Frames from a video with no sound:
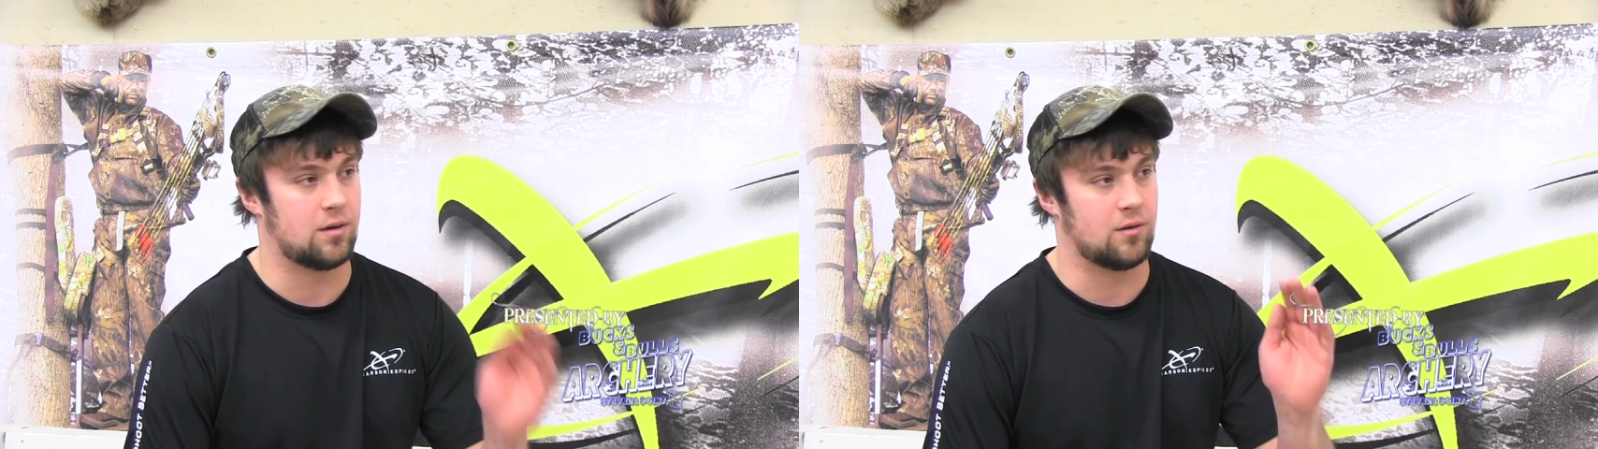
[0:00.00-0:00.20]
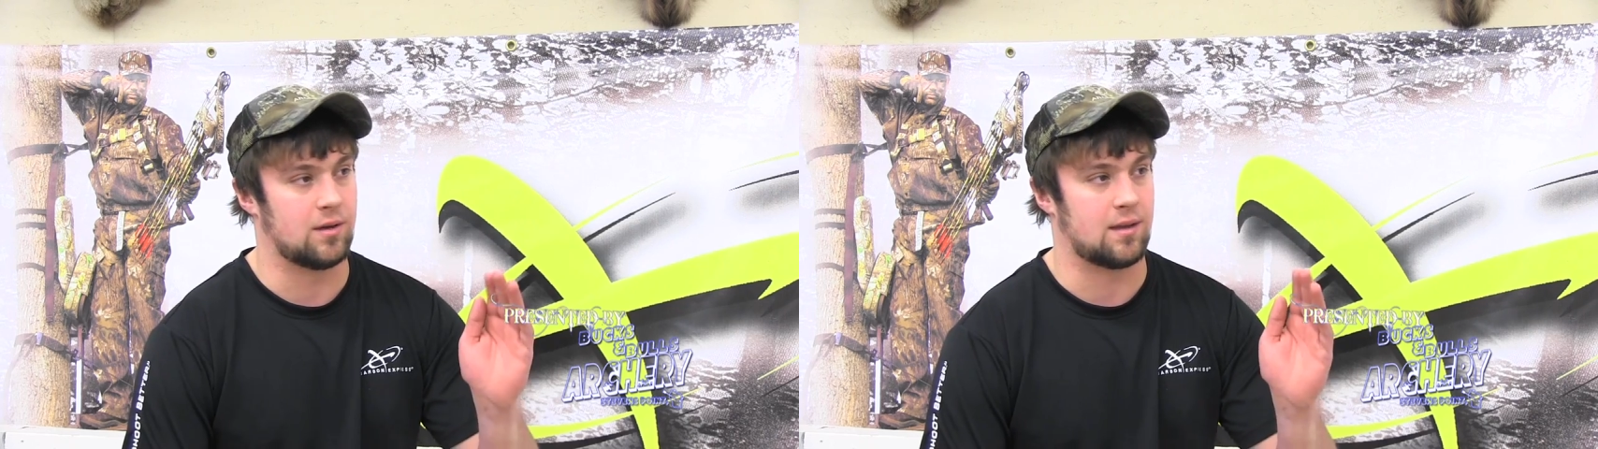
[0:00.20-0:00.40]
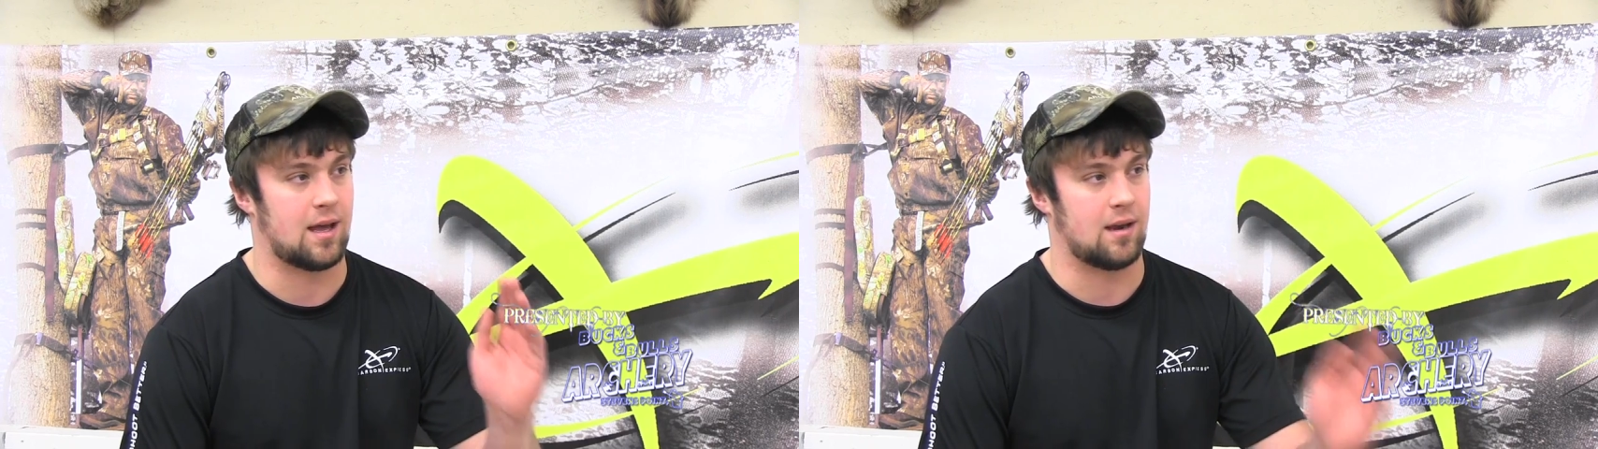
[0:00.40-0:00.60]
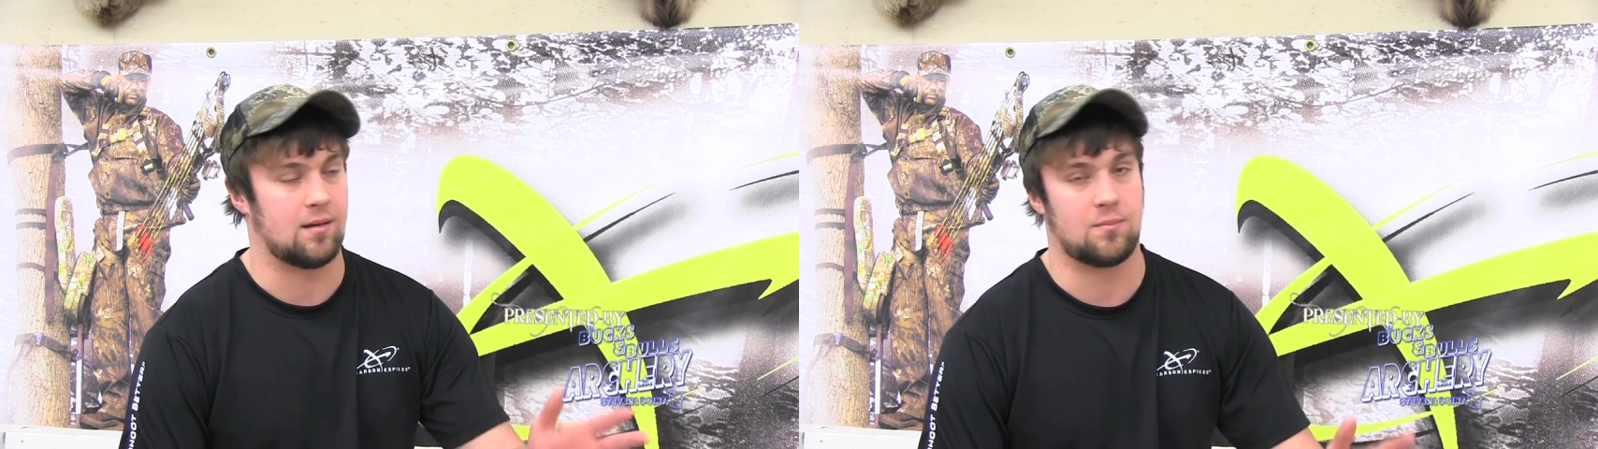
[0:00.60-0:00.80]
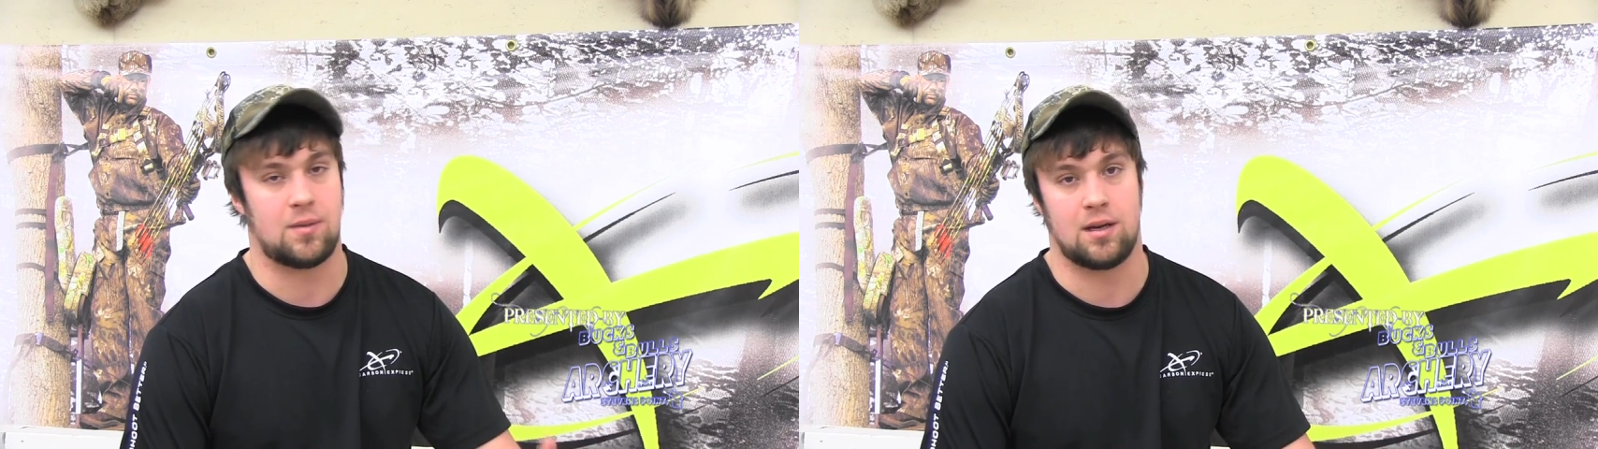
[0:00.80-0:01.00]
you're doing
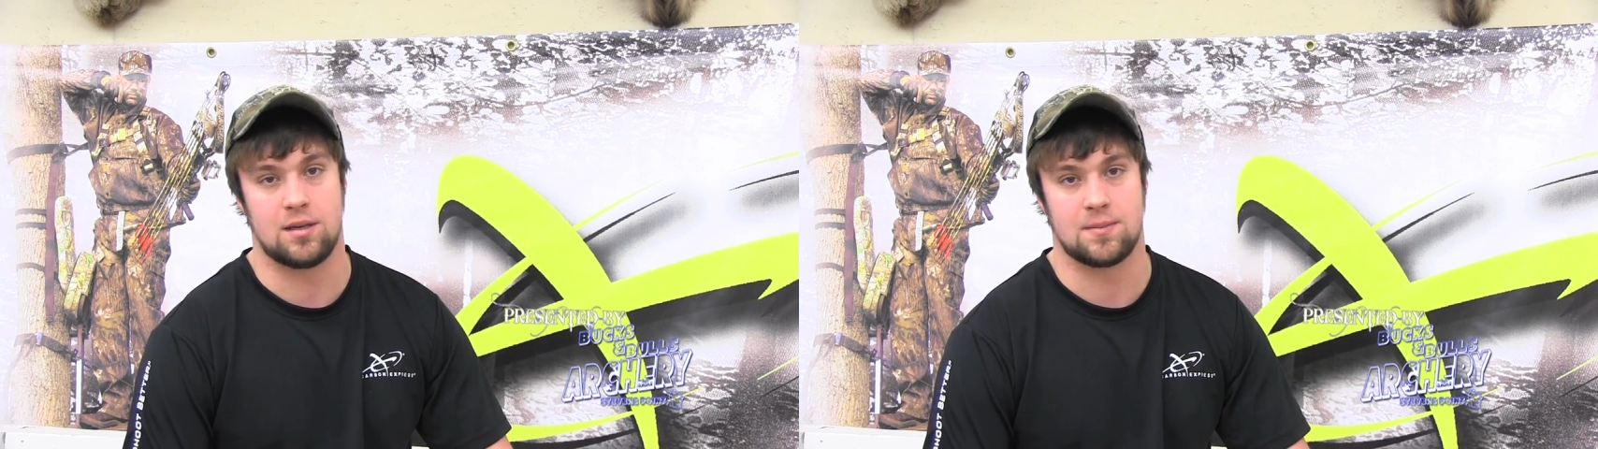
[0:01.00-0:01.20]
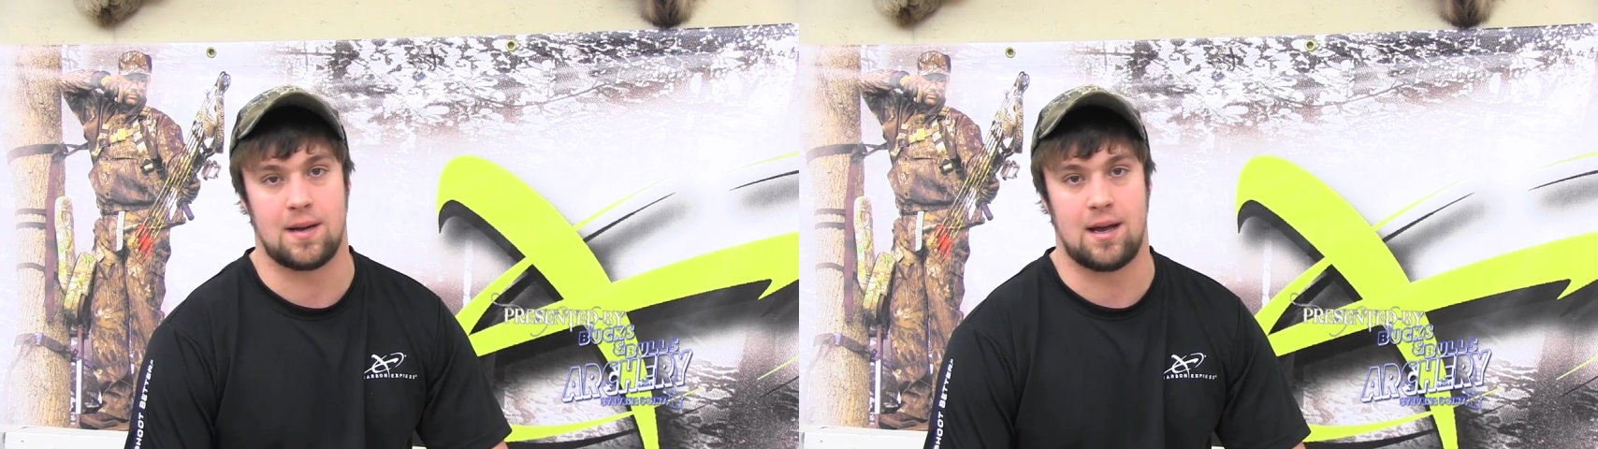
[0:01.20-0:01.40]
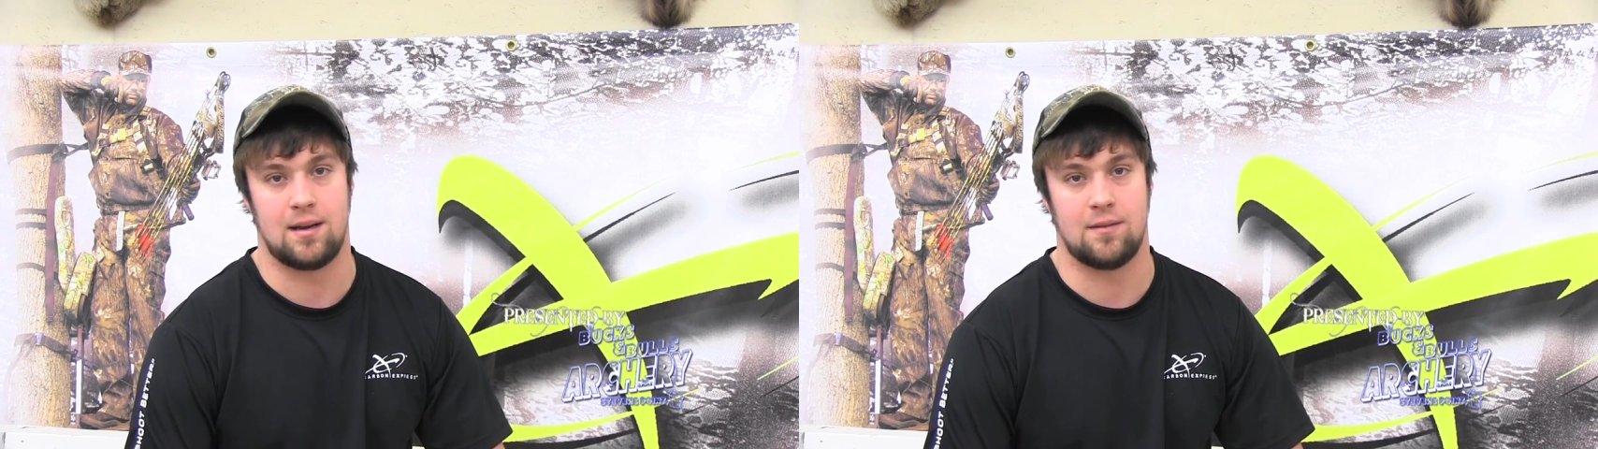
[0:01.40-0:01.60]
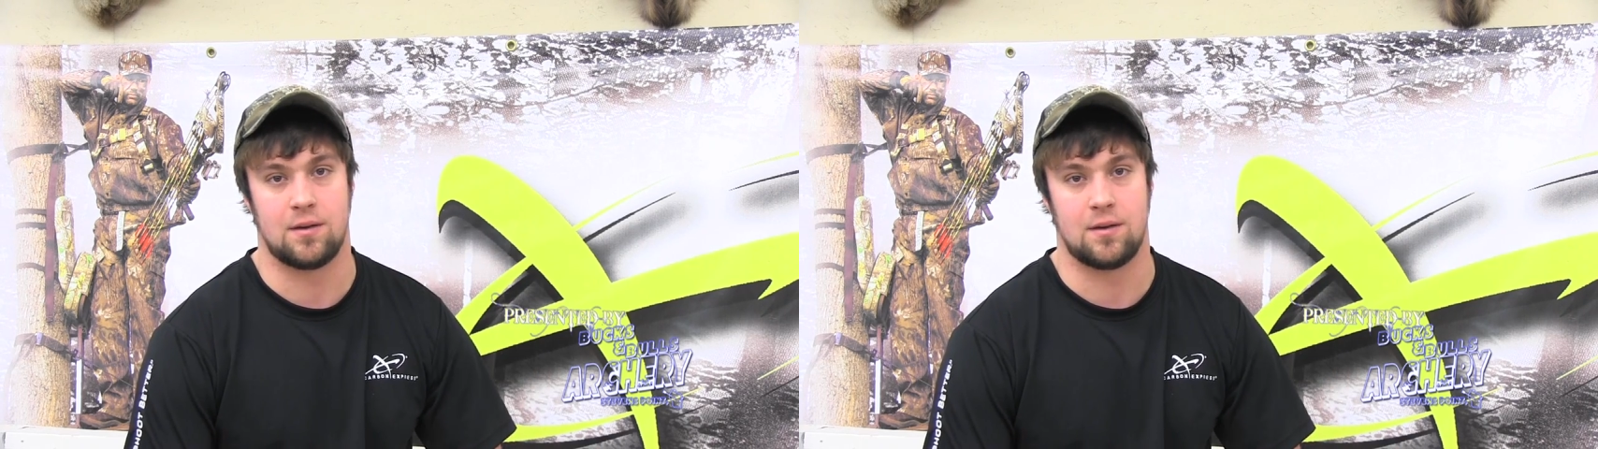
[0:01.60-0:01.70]
that, pick your spot.